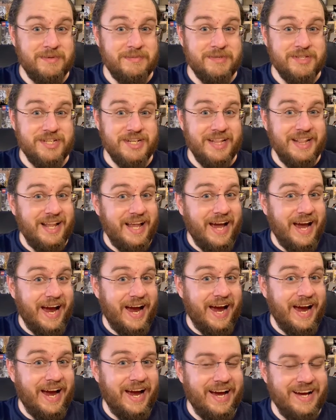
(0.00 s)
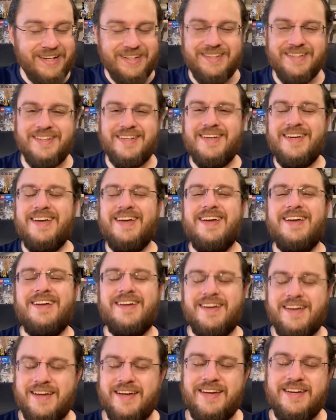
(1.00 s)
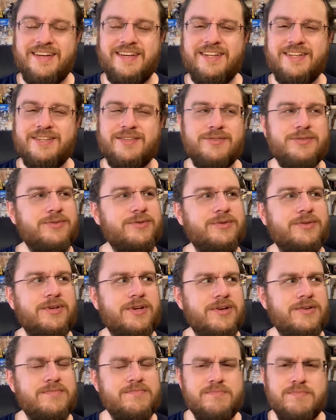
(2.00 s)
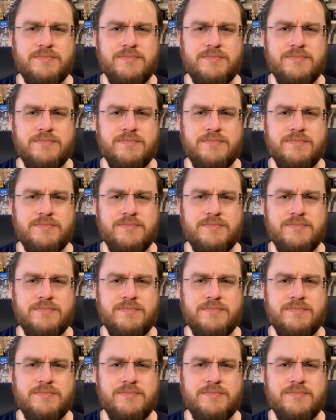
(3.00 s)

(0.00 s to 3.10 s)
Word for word: to my channel. And yeah,